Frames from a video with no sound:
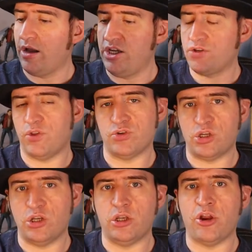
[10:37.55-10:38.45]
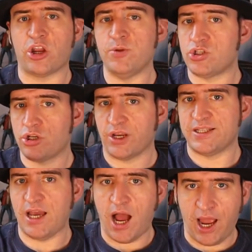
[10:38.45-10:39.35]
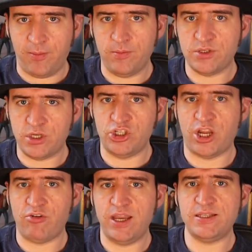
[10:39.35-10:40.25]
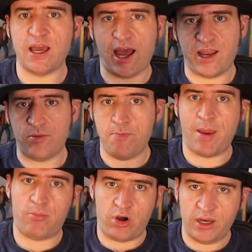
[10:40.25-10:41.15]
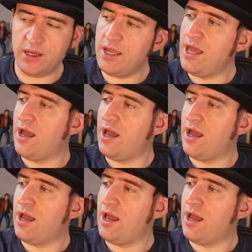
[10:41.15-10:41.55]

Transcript: Each of those documents took time to generate and memory.